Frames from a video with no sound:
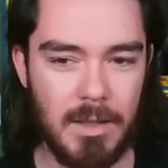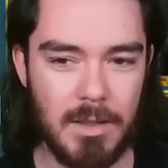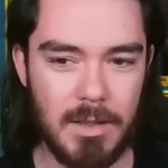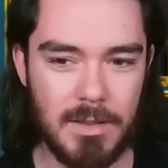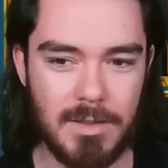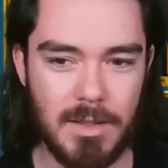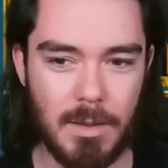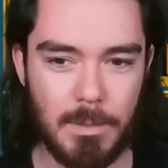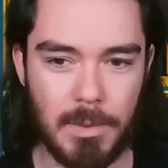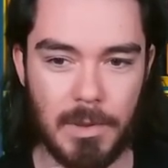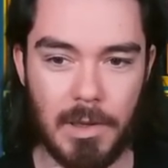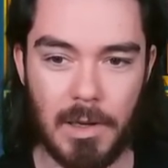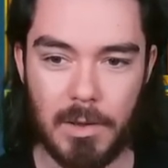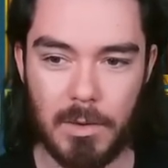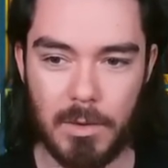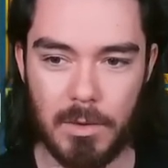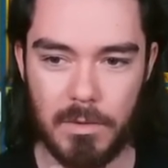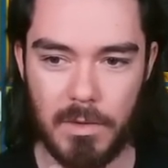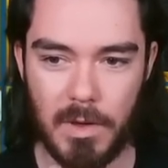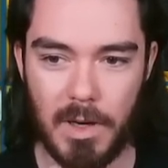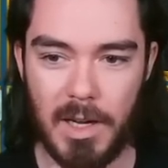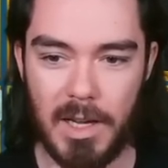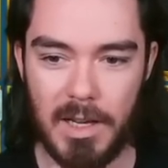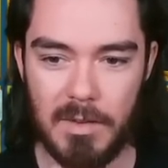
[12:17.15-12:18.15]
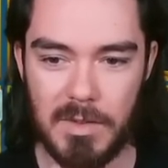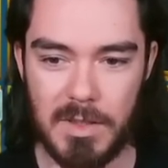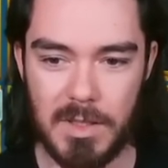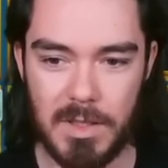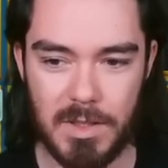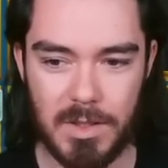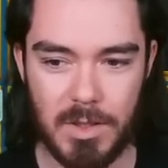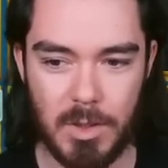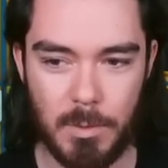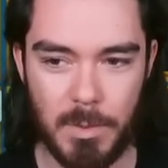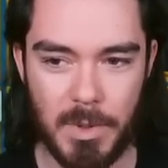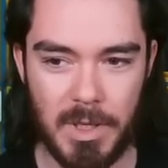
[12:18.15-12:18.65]
because the block revive is just
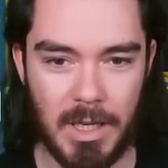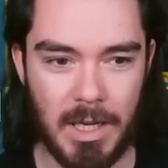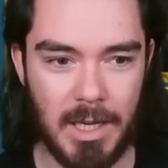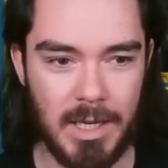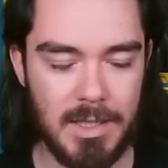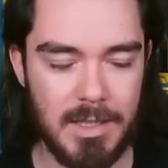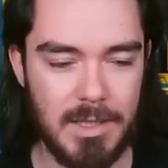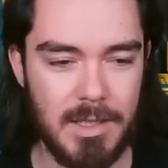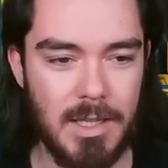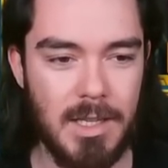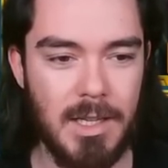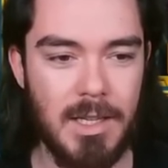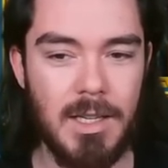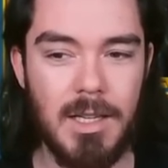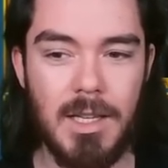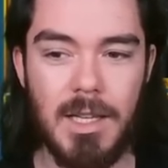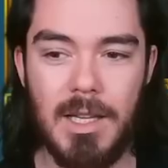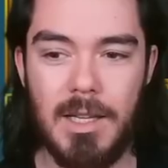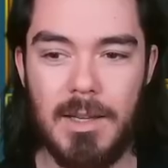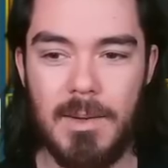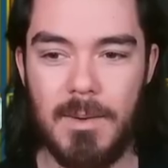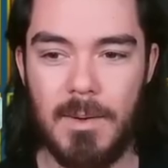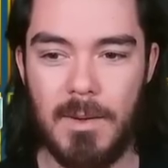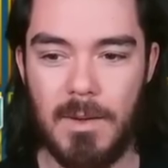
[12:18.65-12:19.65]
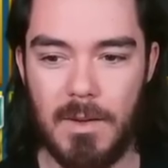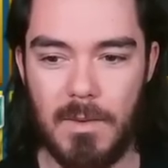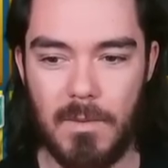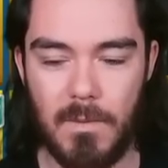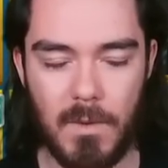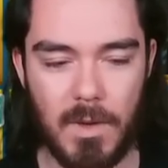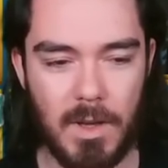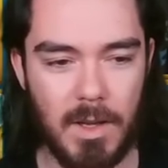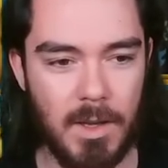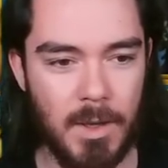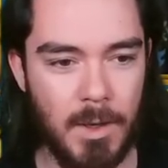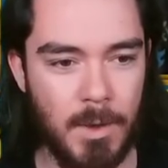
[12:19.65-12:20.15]
super nasty.
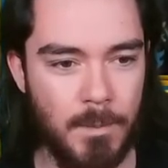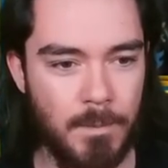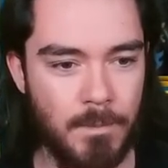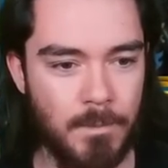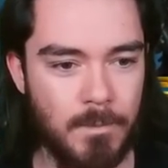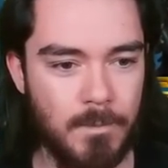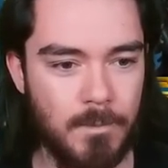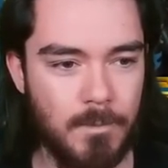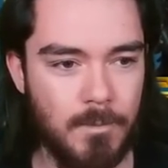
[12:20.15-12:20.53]
Um,